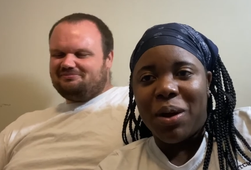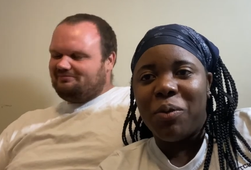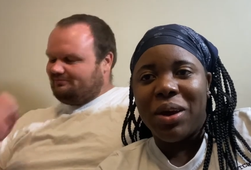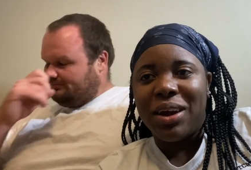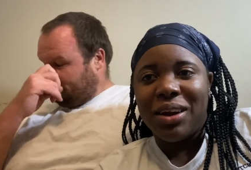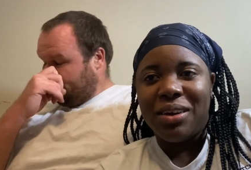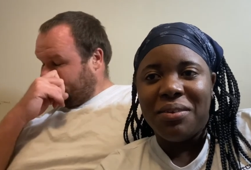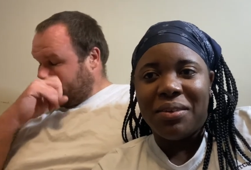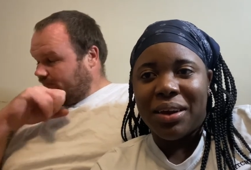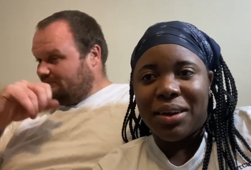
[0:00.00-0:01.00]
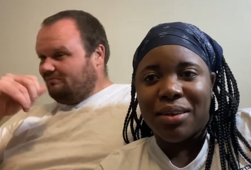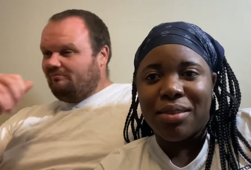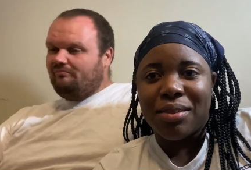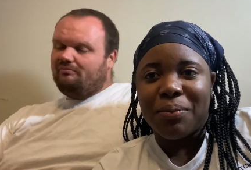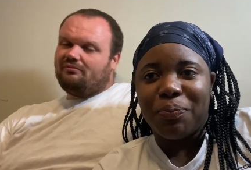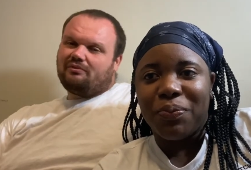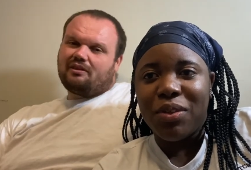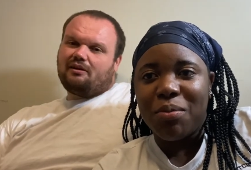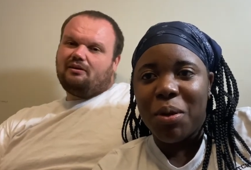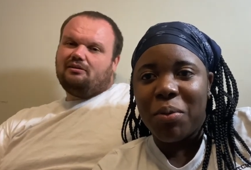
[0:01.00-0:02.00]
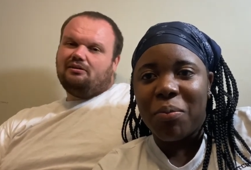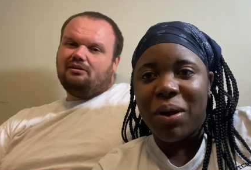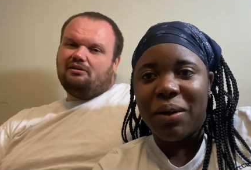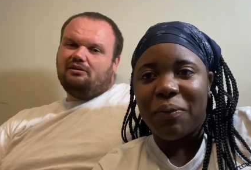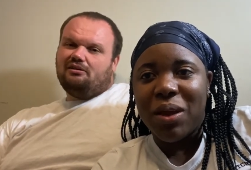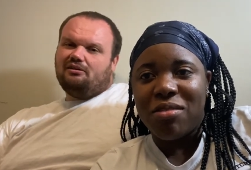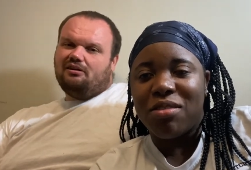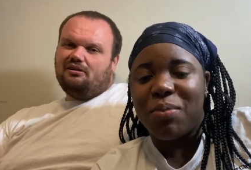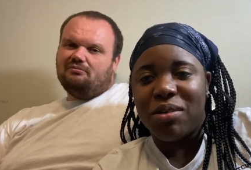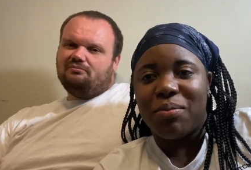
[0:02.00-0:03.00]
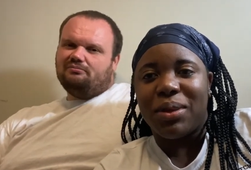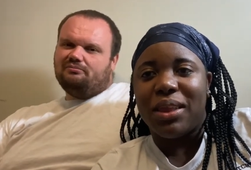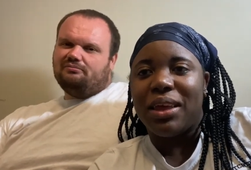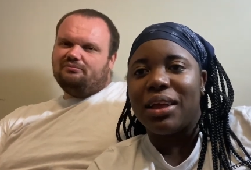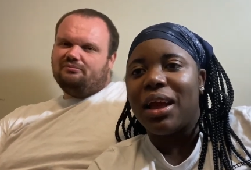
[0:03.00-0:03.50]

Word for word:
Speaker 1: we're gonna do next. You smell my breath? I just brushed my teeth.